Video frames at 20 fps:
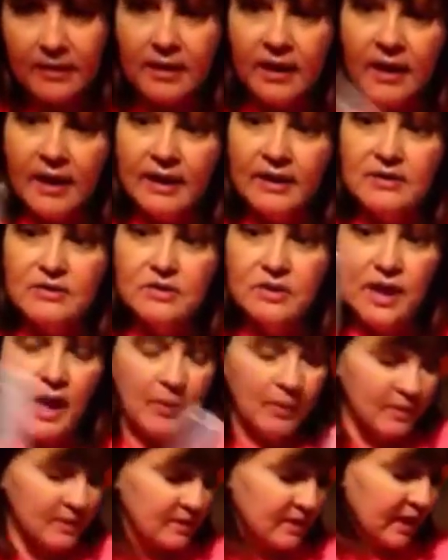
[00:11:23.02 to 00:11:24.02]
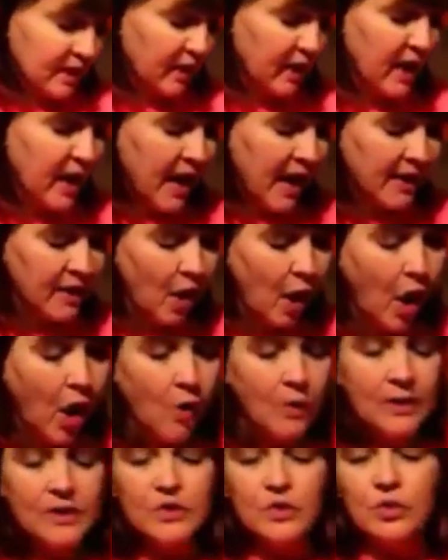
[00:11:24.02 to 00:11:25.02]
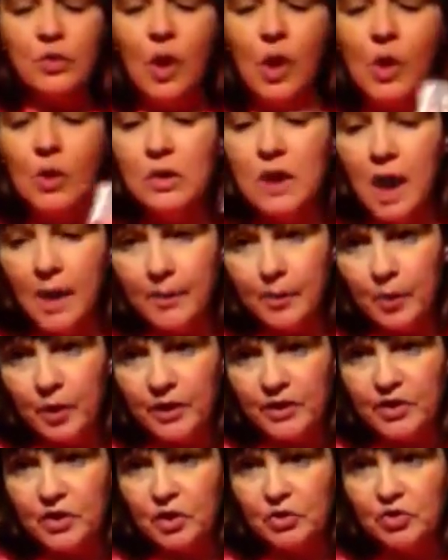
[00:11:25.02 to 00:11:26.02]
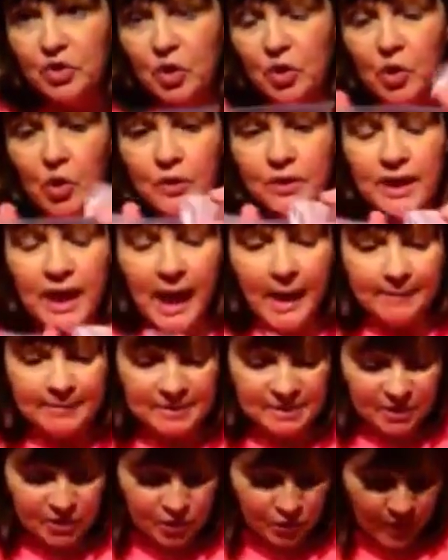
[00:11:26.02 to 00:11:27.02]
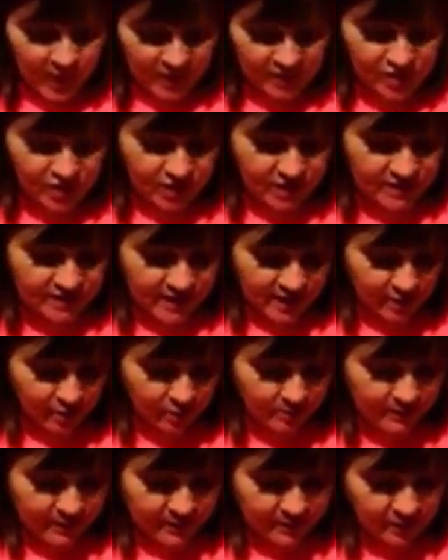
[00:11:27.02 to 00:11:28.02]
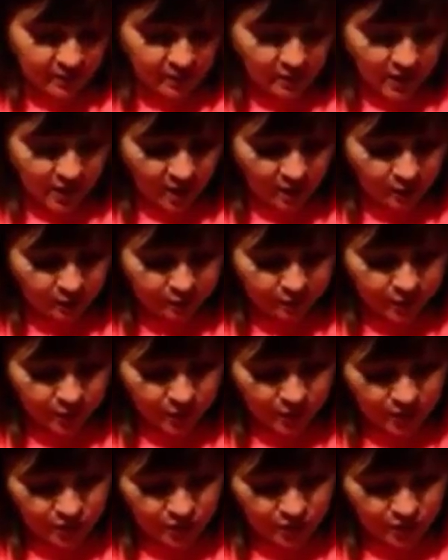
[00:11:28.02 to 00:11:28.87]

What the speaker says: Okay, so that one's there. And always roll upward. You know, don't go in the opposite direction because then it will be a little harder for you